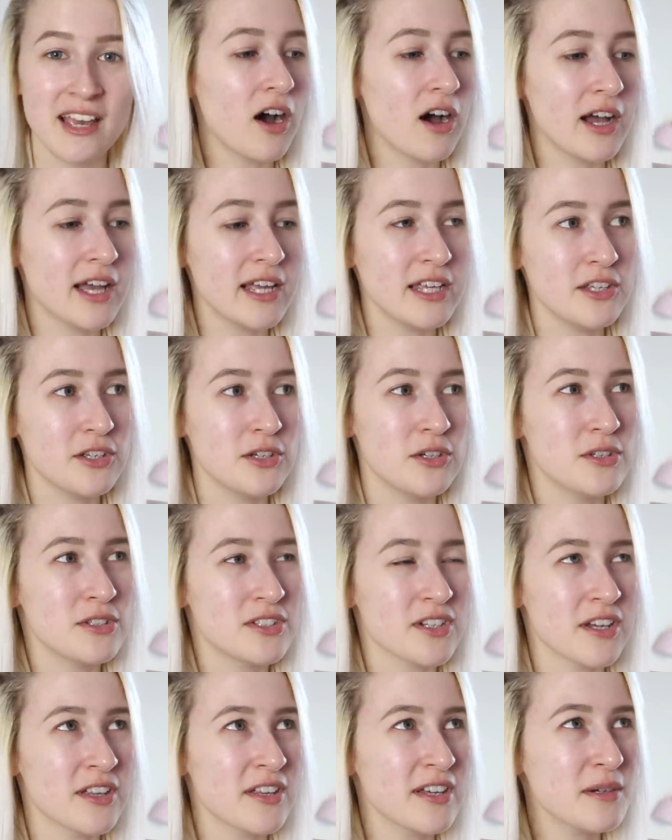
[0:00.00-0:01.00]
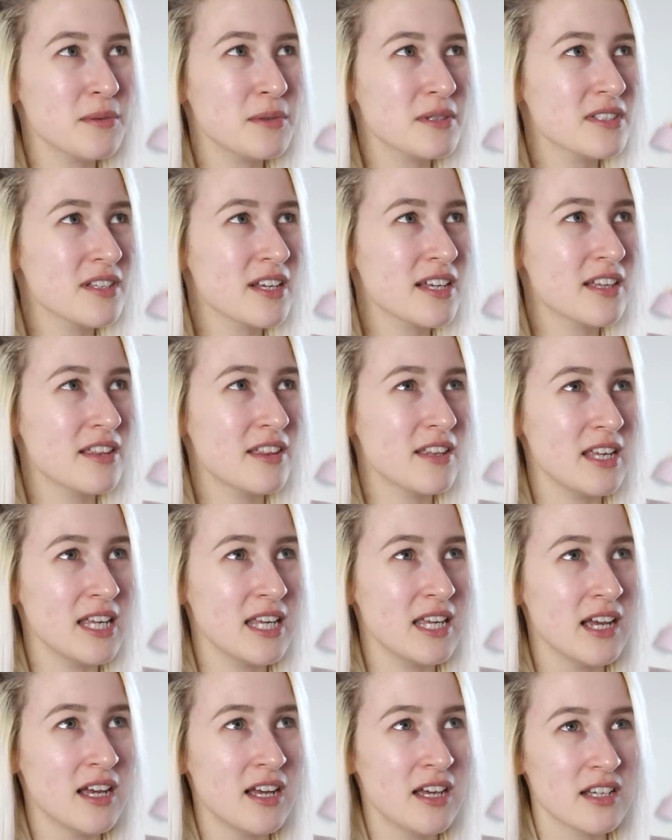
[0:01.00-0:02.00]
I used, I think it was like
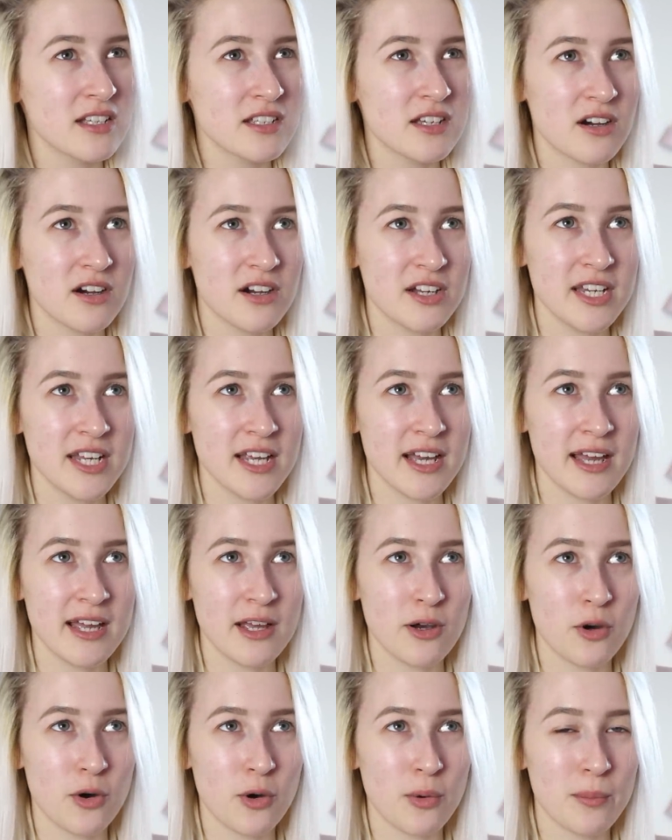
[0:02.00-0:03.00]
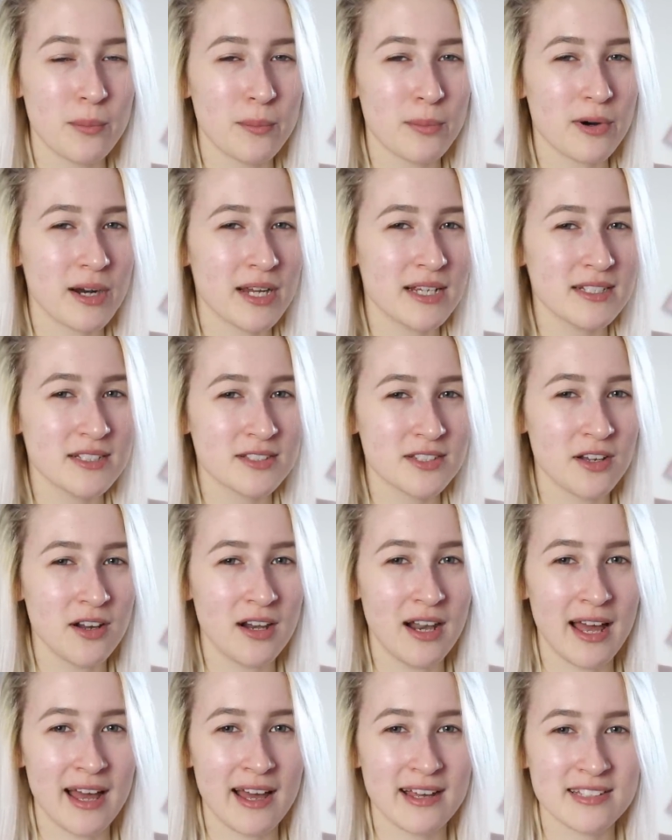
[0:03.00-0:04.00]
the Garnier Ombre
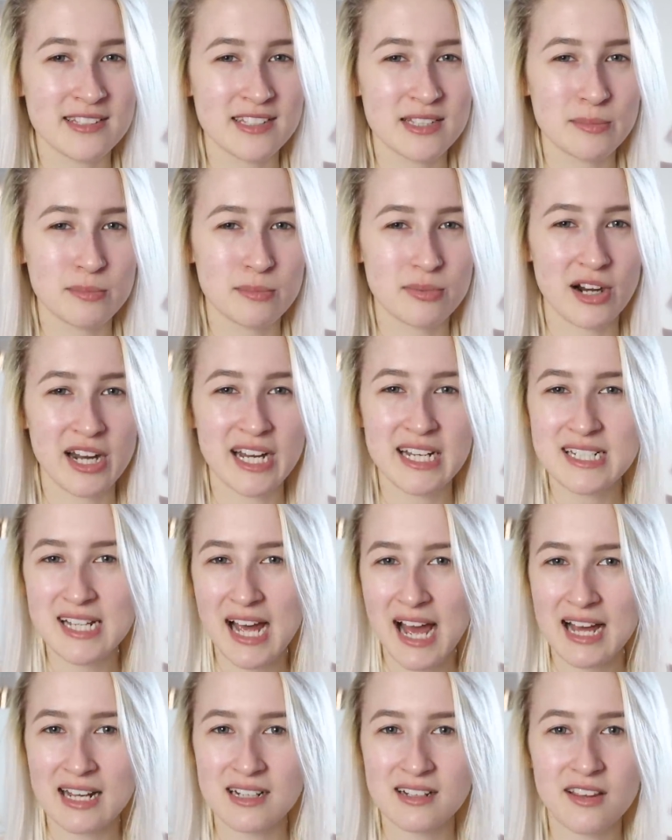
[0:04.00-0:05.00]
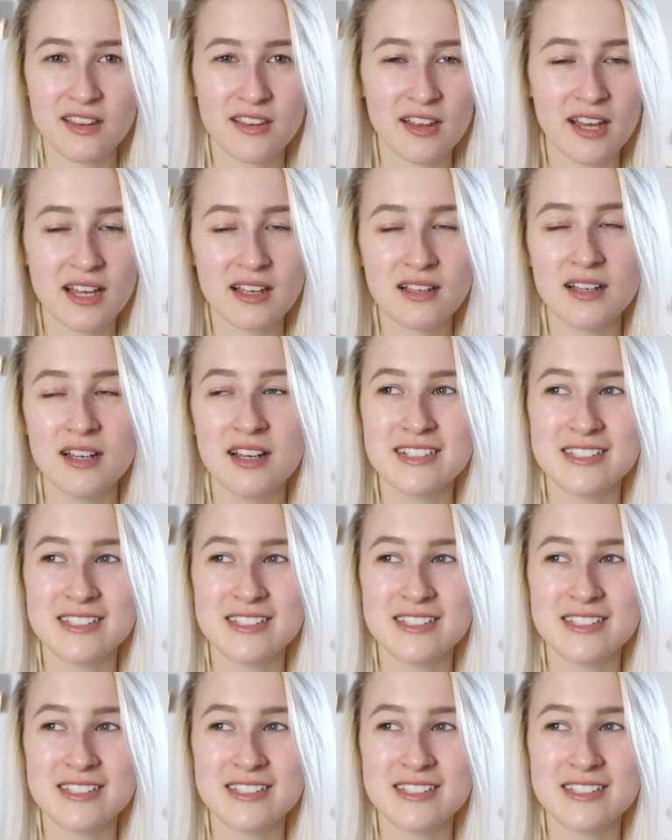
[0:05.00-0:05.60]
Solaire spray tan thing.